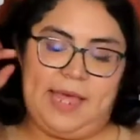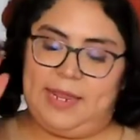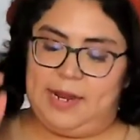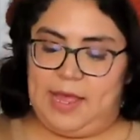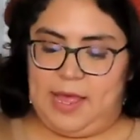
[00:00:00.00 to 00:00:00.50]

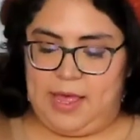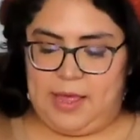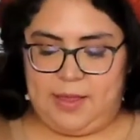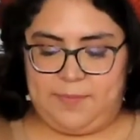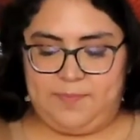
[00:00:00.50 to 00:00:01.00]
that
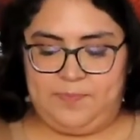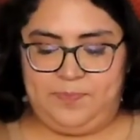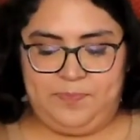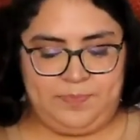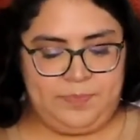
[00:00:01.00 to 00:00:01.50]

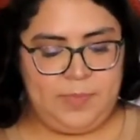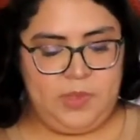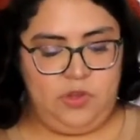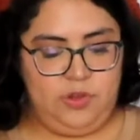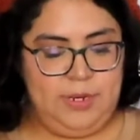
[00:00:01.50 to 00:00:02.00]

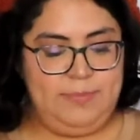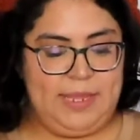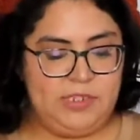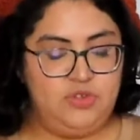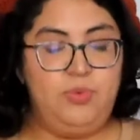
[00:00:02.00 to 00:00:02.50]
you can
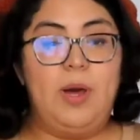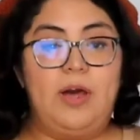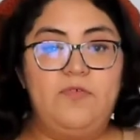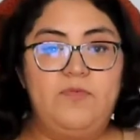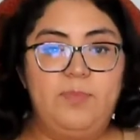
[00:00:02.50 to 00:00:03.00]
make
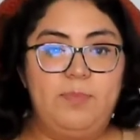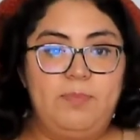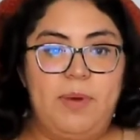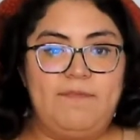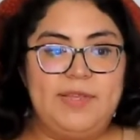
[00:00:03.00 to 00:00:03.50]
12
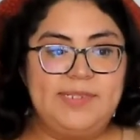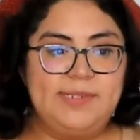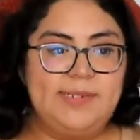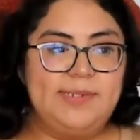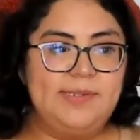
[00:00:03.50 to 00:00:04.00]

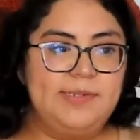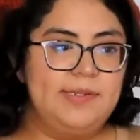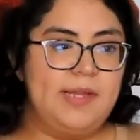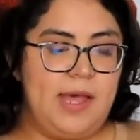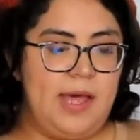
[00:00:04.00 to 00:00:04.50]
muffins,
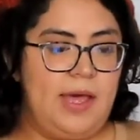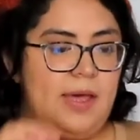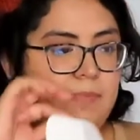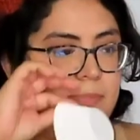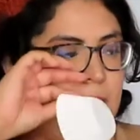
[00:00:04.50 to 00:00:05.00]

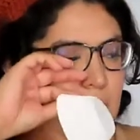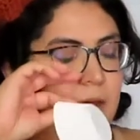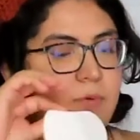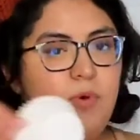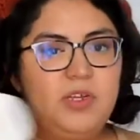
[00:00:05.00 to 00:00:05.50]
but
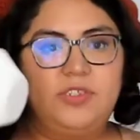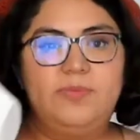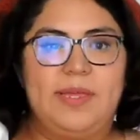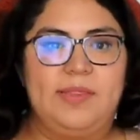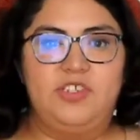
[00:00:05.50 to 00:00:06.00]
I want
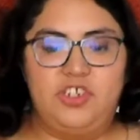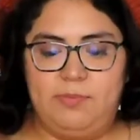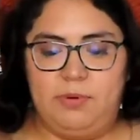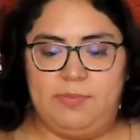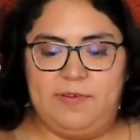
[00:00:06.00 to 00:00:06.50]
to make the
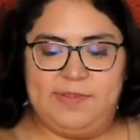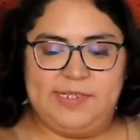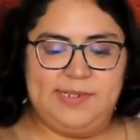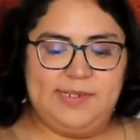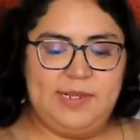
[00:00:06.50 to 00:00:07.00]
jumbo
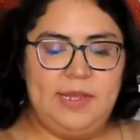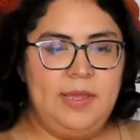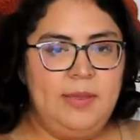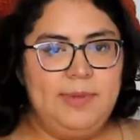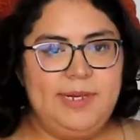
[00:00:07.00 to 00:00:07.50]
muffins
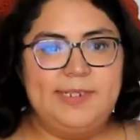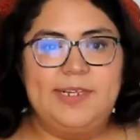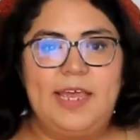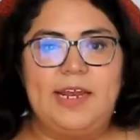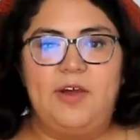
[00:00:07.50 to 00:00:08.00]
because,
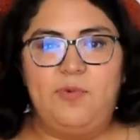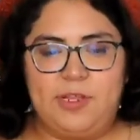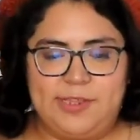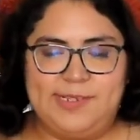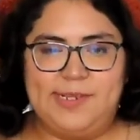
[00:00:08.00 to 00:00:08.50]
again, I
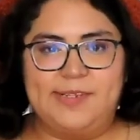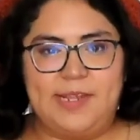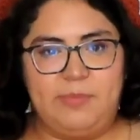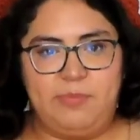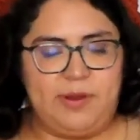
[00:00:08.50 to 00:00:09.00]
want these as
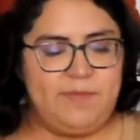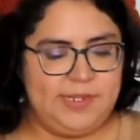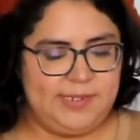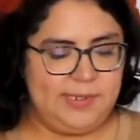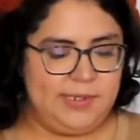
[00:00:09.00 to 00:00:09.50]
like
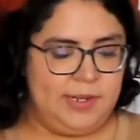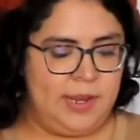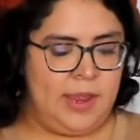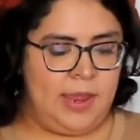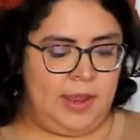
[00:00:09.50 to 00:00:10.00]
breakfast.
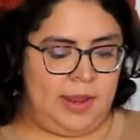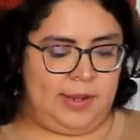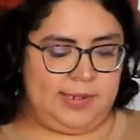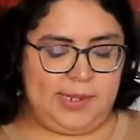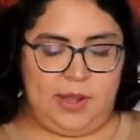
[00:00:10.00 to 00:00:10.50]

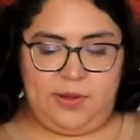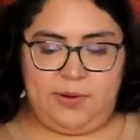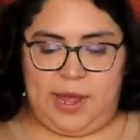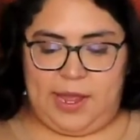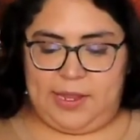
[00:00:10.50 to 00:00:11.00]

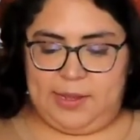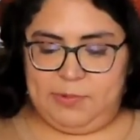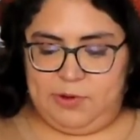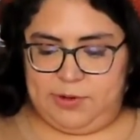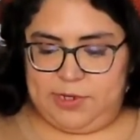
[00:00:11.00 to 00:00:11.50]
So I
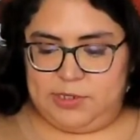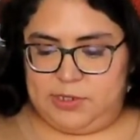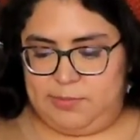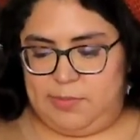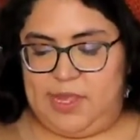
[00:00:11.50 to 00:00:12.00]
am going
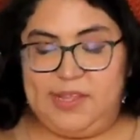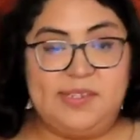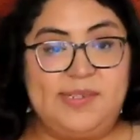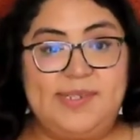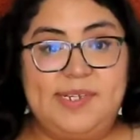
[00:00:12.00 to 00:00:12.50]
to
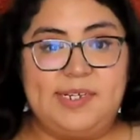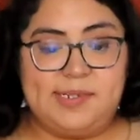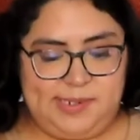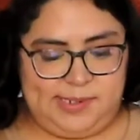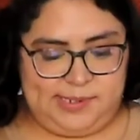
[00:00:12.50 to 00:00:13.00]
make 6.